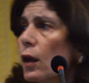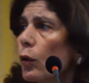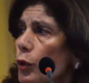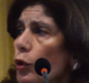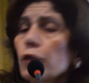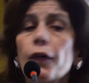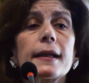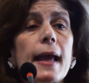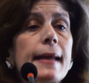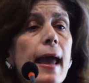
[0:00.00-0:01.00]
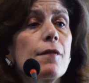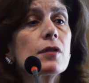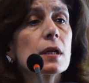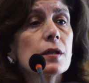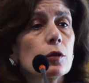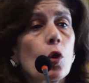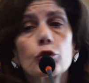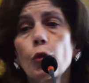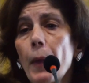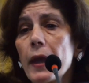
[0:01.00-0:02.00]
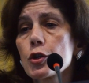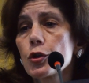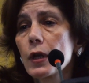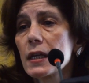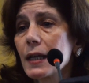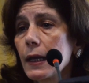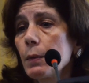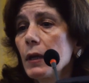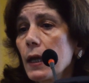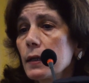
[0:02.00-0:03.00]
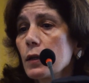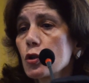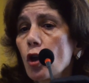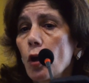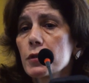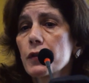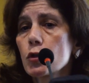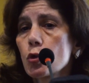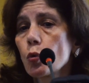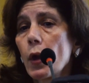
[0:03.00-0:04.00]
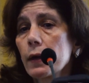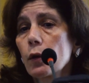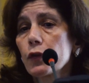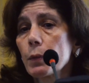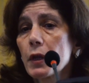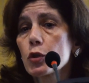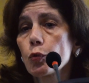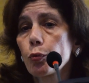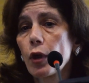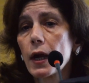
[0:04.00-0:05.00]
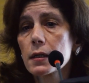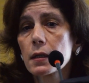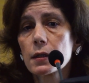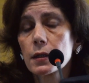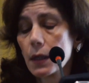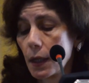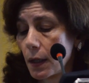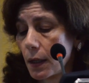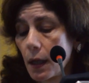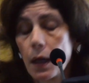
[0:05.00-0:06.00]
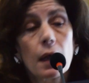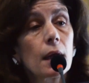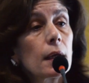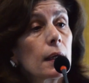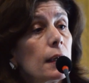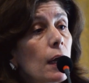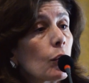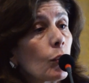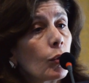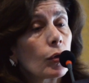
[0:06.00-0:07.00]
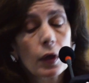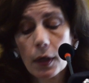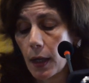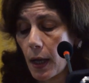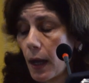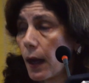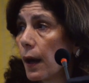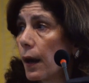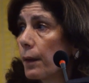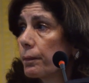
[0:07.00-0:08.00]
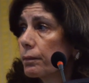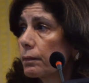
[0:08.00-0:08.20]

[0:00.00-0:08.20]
we don't find any evidence that automation is eliminating jobs. This was one of the big surprises in our work. I'll